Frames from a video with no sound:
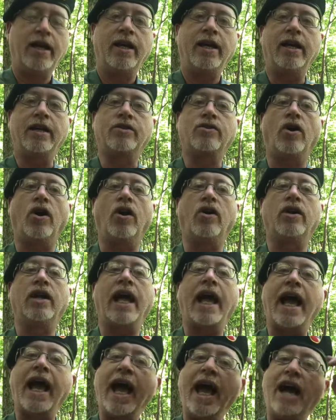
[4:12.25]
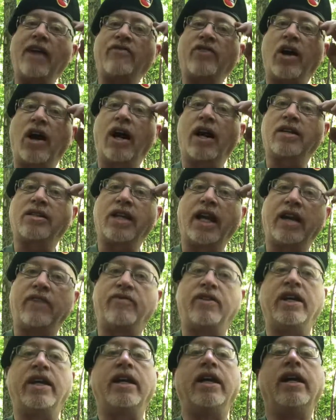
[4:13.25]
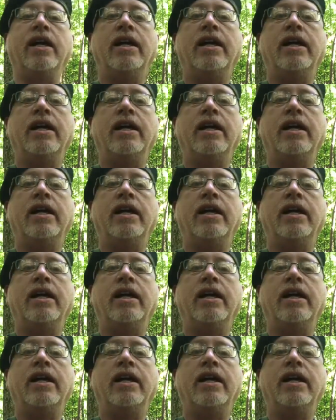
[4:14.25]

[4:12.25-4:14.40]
It's called a half cock safety,